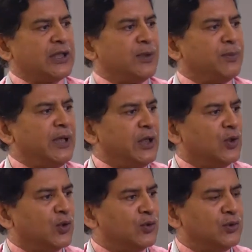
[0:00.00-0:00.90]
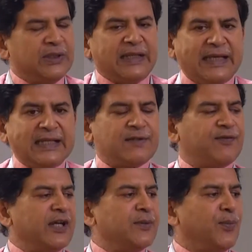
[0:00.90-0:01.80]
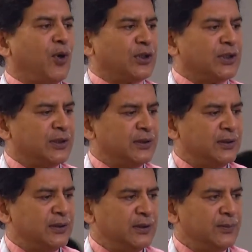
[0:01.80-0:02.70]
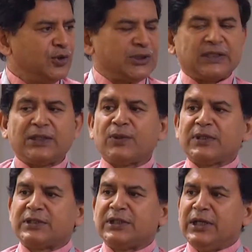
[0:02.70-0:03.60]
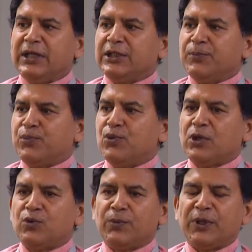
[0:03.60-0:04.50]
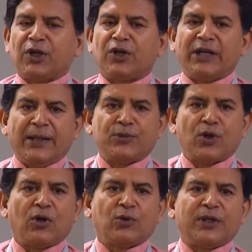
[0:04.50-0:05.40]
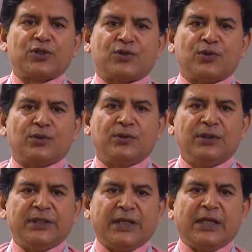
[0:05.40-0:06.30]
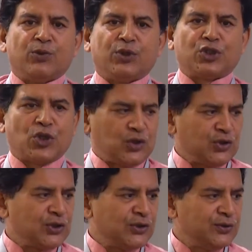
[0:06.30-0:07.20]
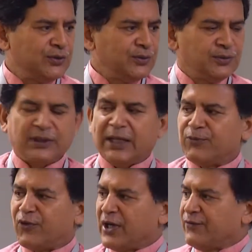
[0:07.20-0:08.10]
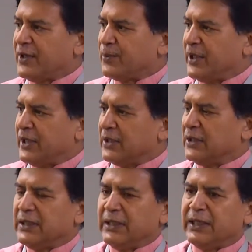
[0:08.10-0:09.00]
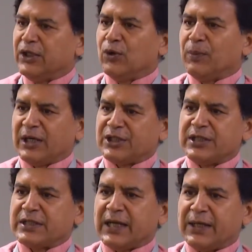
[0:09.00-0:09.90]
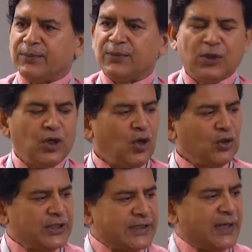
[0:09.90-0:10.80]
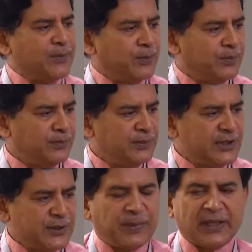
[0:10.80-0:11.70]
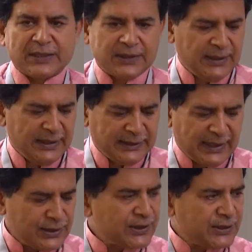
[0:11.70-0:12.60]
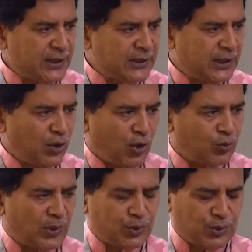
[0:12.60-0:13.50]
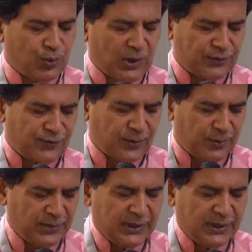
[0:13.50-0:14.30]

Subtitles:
milieu is very important. Because otherwise, the poor will be condemned always to dealing with shocks and forever being, marching time on the same space. That's certainly not what we want from